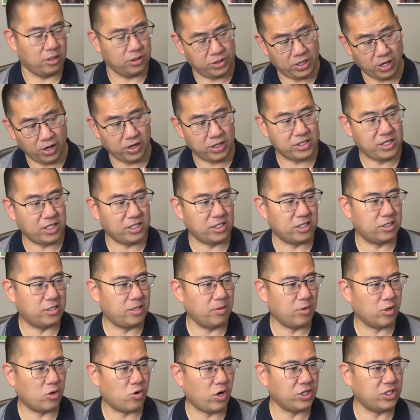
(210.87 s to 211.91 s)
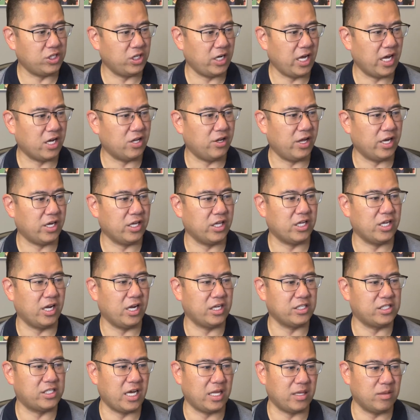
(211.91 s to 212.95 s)
Derek says a similar question. Hey, Clay, can the
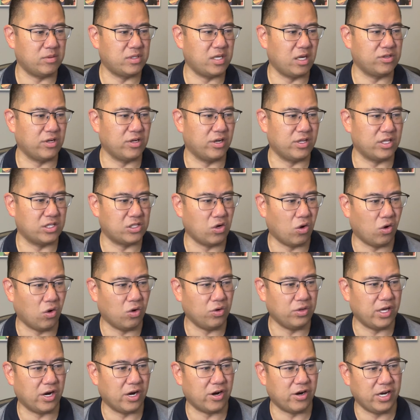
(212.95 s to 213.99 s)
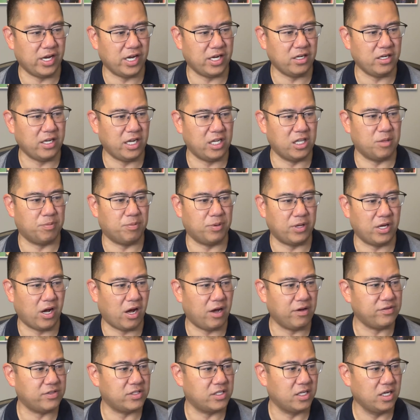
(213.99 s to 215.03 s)
Canucks get themselves out of this hole they are in in the
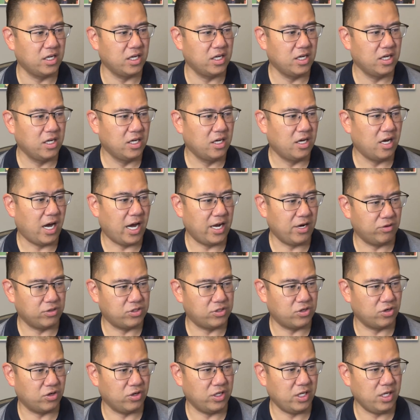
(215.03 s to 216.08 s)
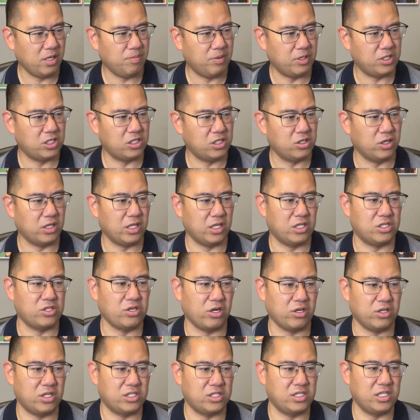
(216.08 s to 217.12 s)
playoffs? I know it's early, but just look at the
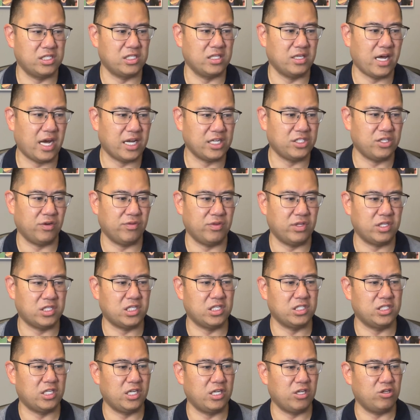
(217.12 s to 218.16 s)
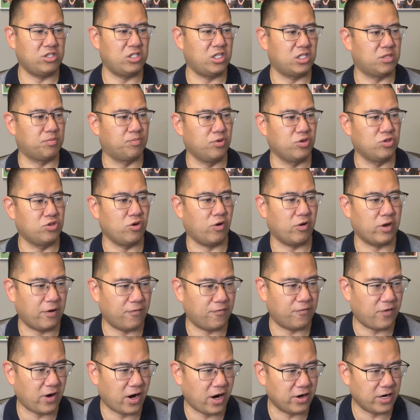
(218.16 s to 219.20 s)
start of the season last year. If this continues, does Boudreau
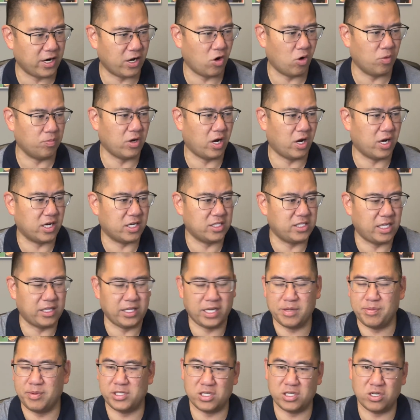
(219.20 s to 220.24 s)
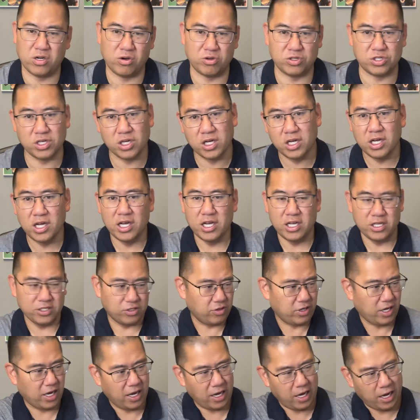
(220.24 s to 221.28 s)
get fired? I hope not because I like him as a coach.
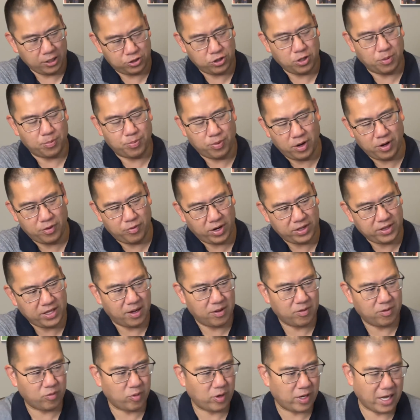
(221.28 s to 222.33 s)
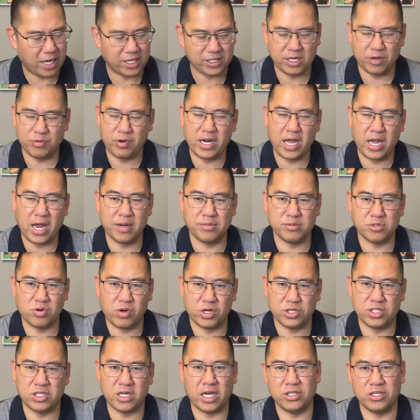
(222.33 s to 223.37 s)
So, yeah, I should probably read that as I read Adam's
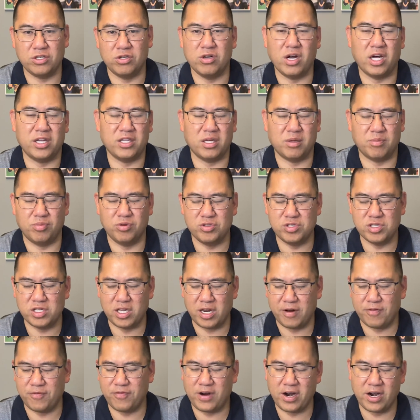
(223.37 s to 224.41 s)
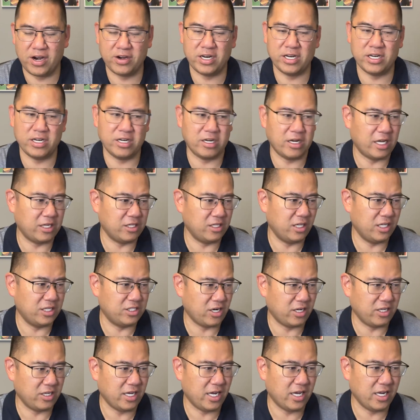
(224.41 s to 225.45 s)
question. I do not think Bruce is going to get fired, and at
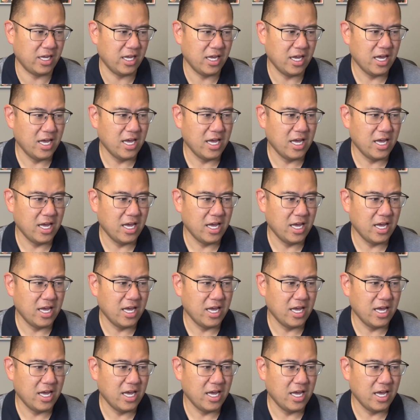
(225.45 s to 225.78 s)
least not yet.